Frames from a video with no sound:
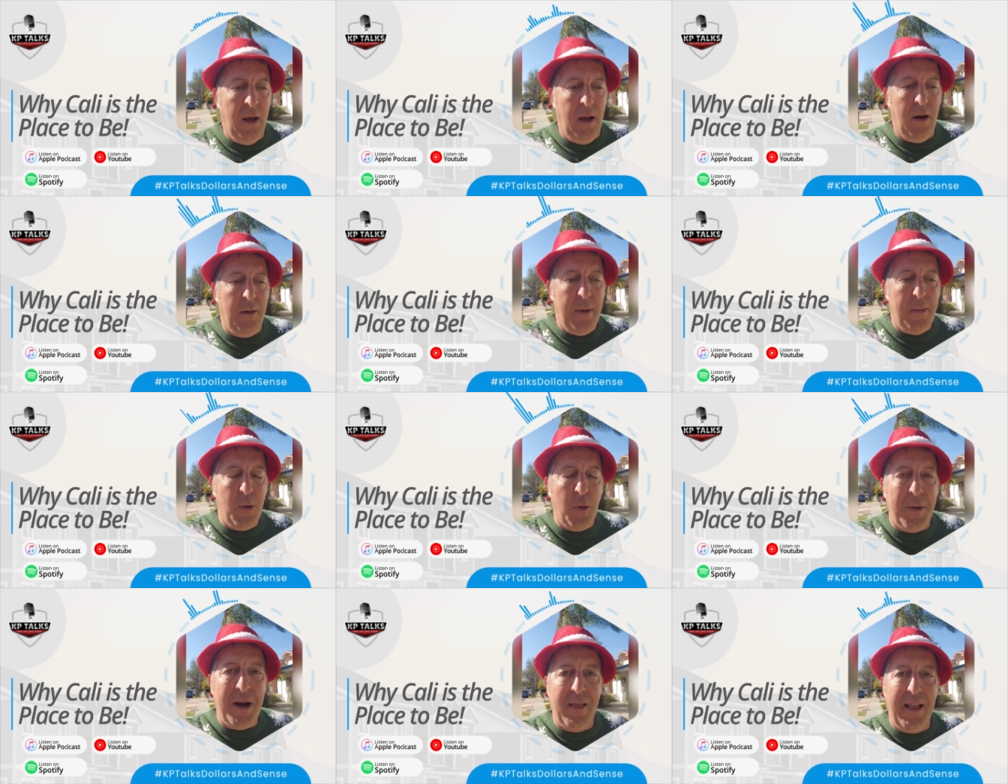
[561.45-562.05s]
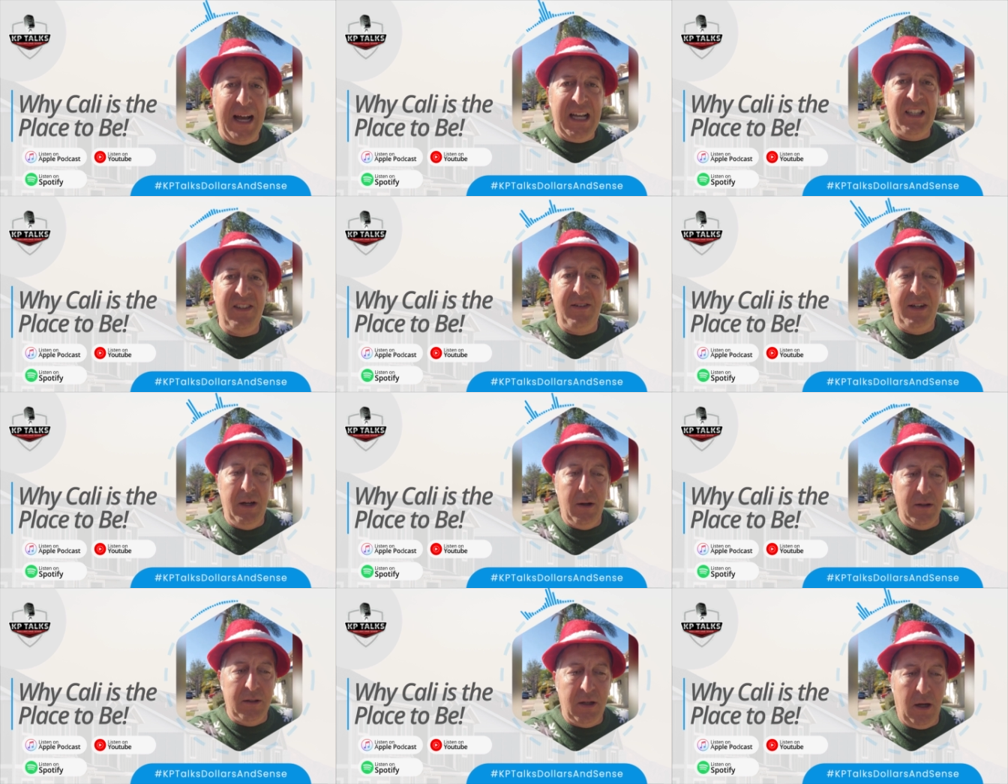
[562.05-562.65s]
And remember, my last
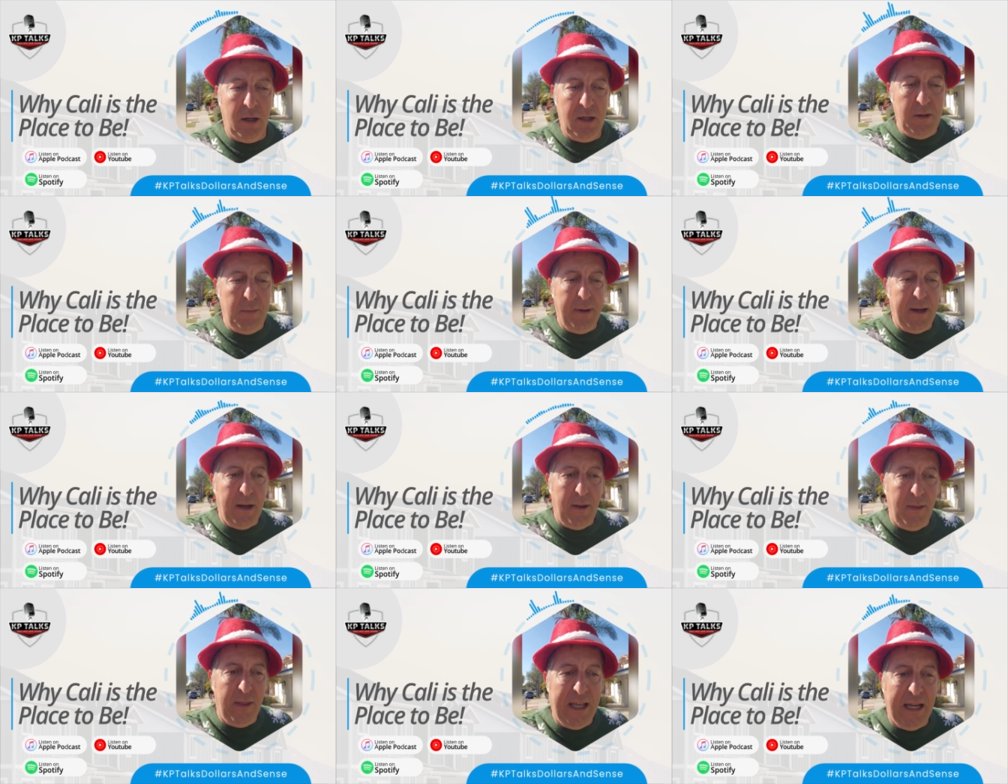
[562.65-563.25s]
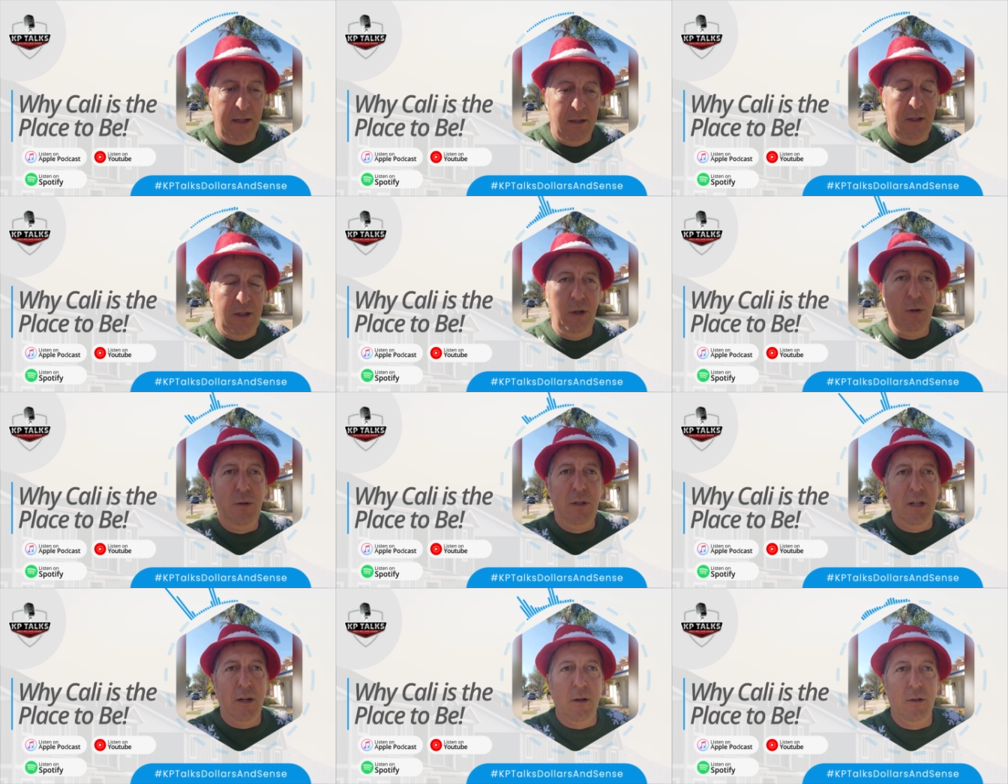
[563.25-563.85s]
video I talked about that
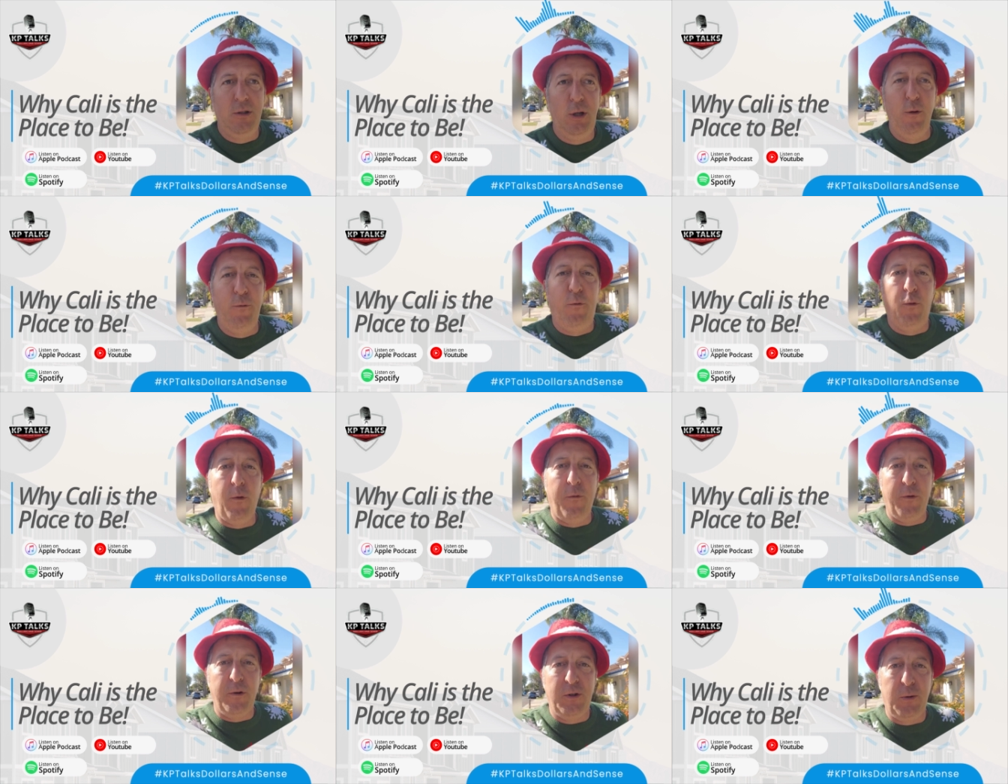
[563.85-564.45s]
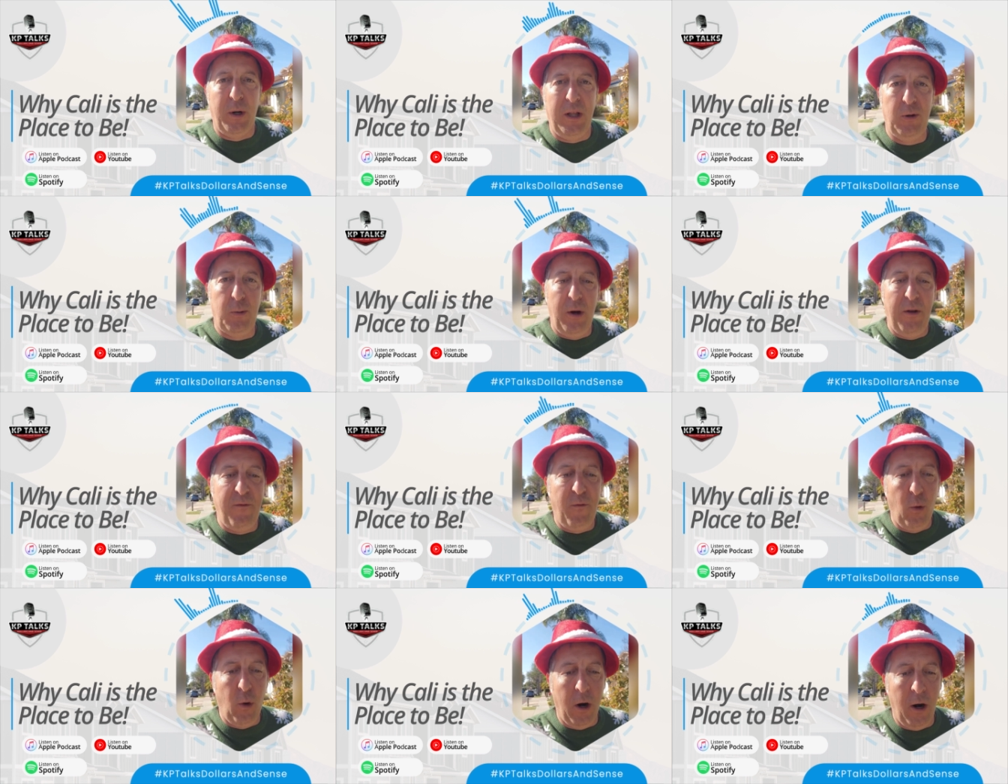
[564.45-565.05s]
2024 for
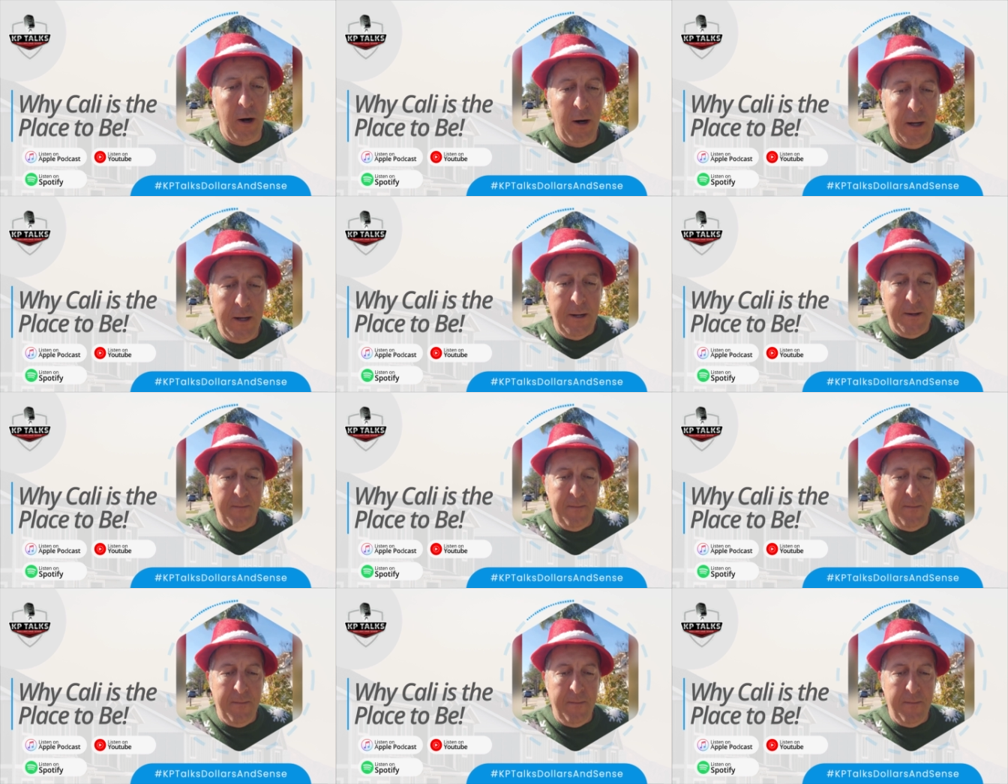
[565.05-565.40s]
2024.